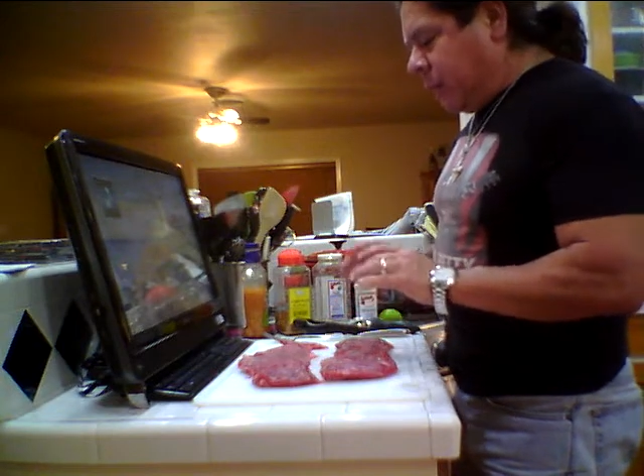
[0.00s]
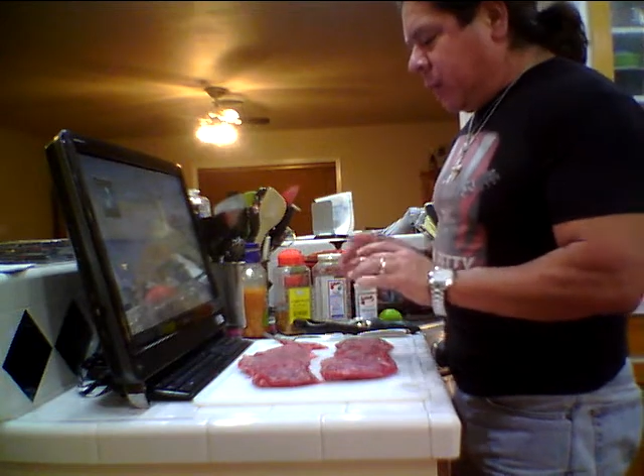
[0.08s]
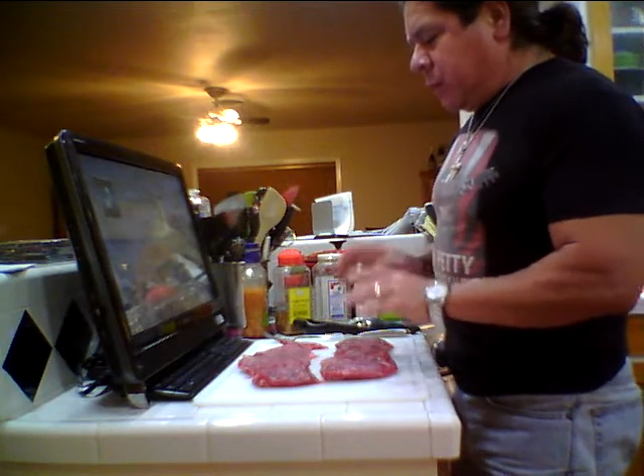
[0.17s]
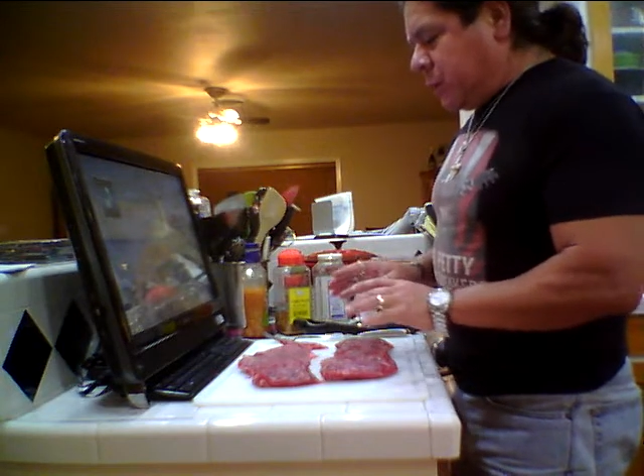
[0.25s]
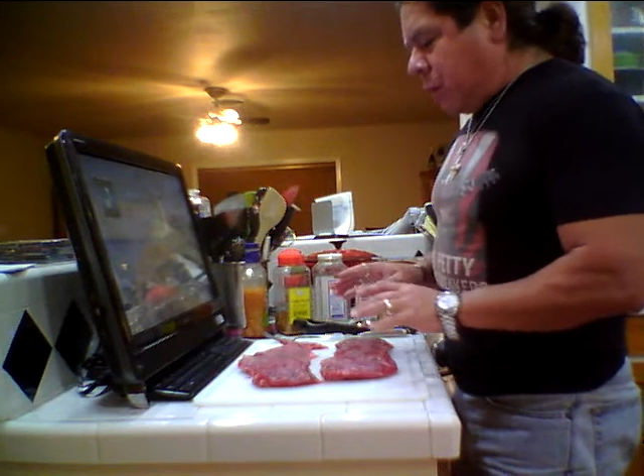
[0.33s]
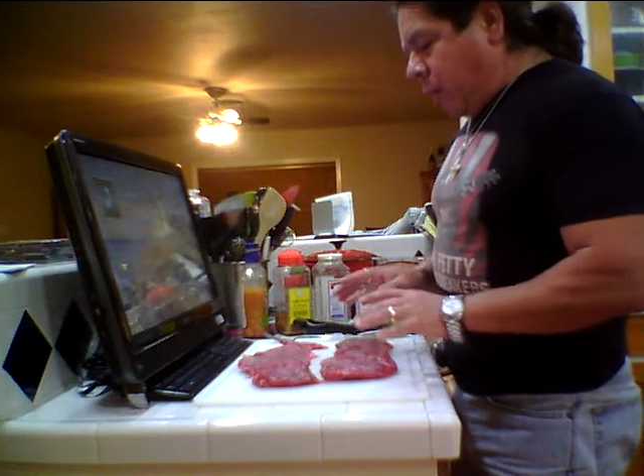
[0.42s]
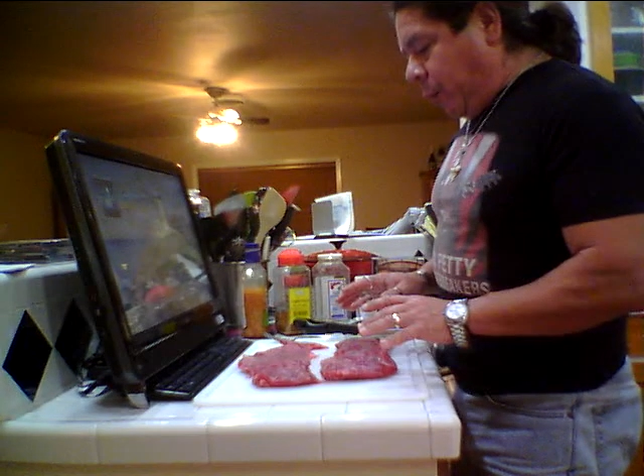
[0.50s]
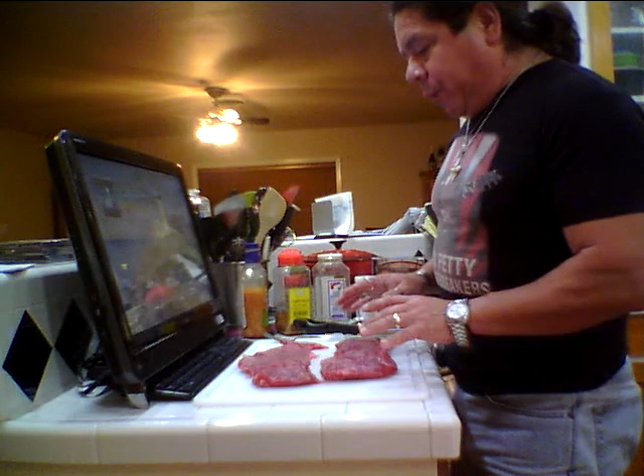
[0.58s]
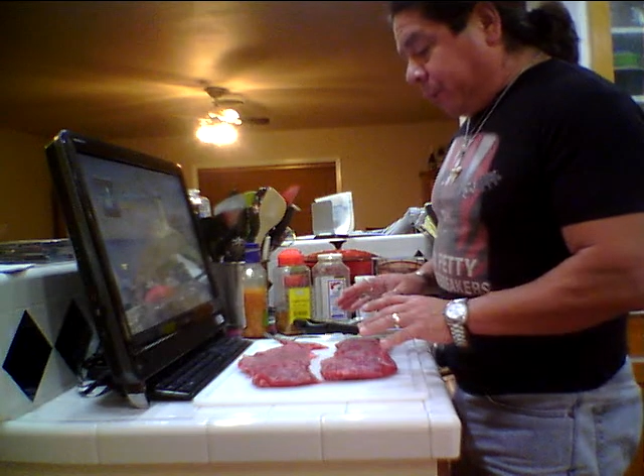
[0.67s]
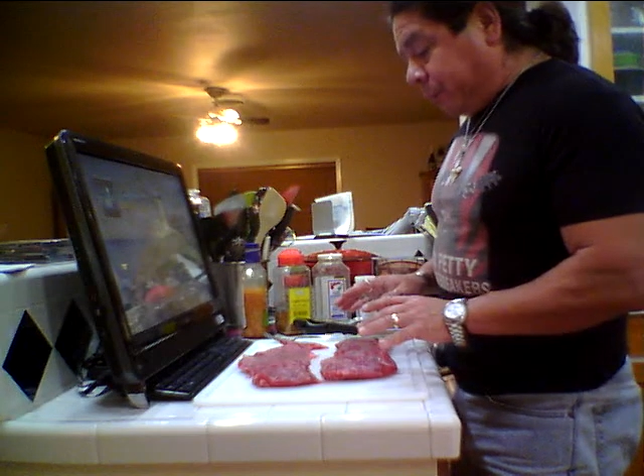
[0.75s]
So,